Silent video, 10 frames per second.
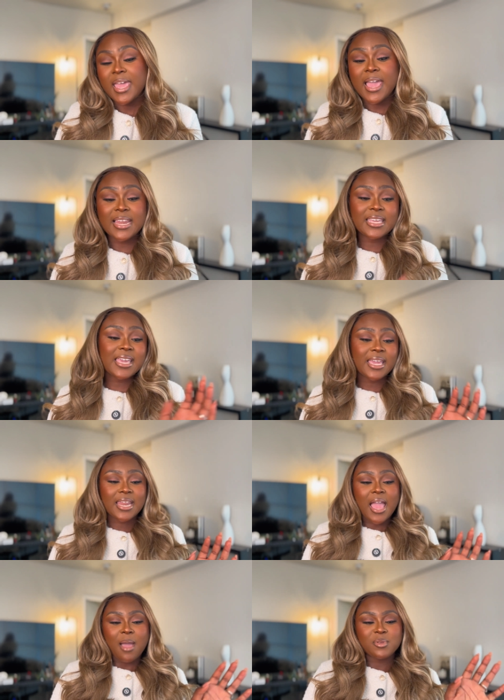And again,
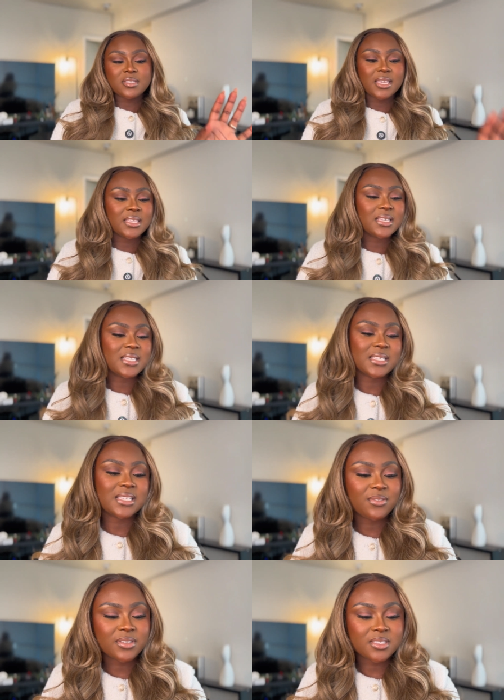I'm not saying this as
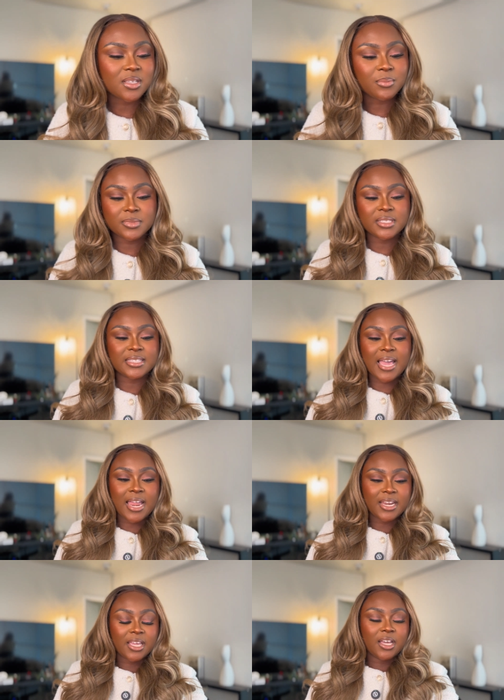if it's something
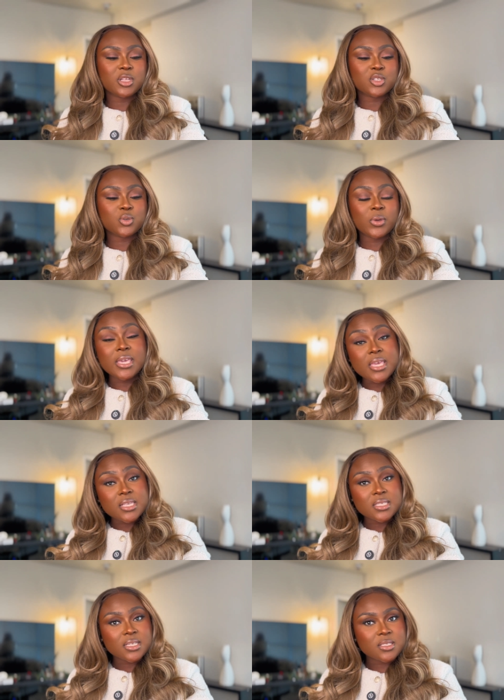that it's so
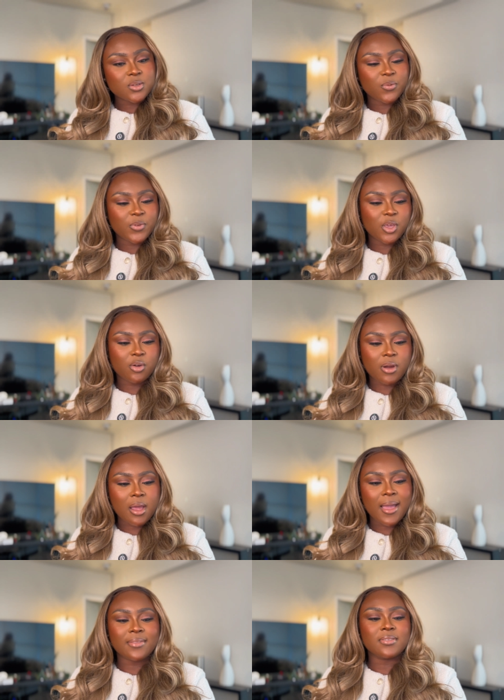easy to figure
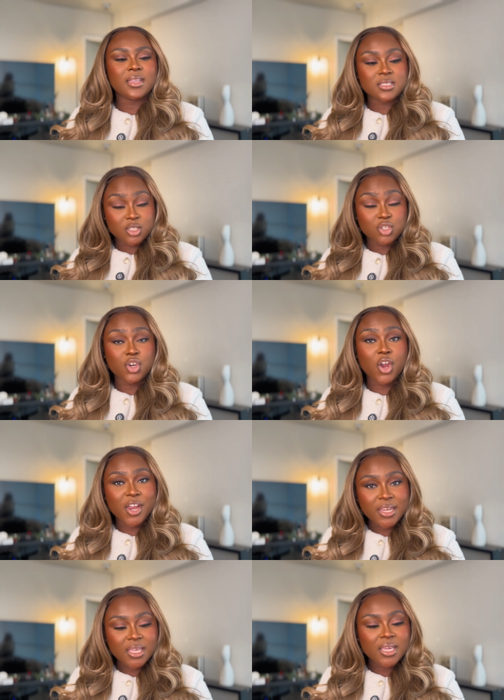out. It's a
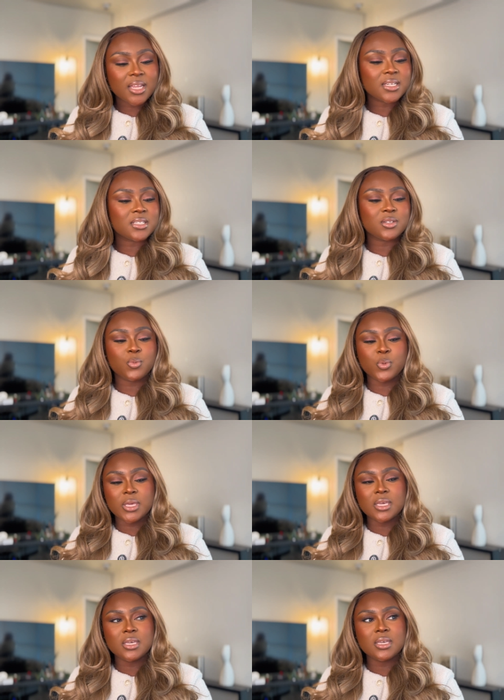journey, and
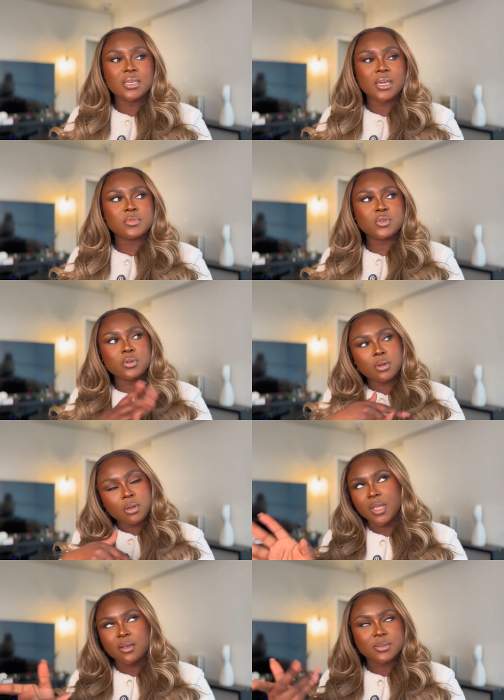I
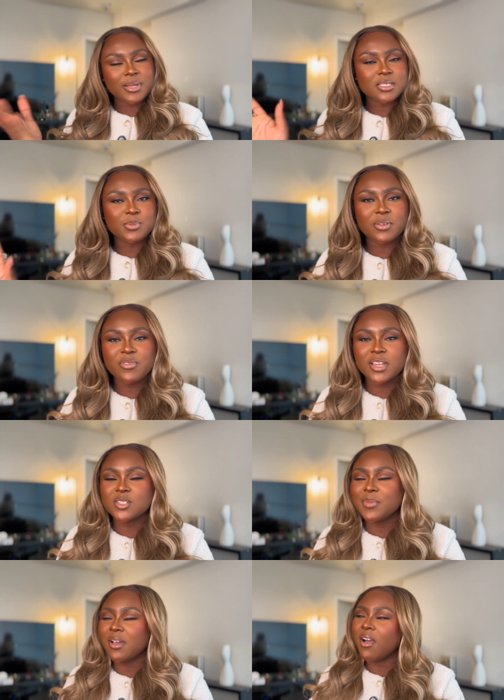was about to speak French,
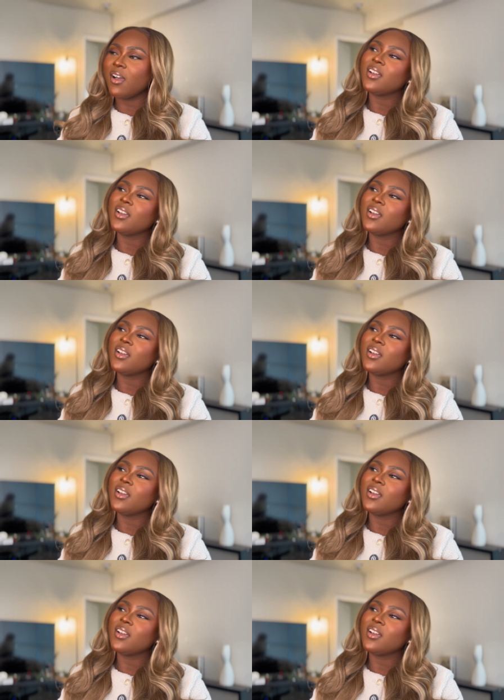oh my God.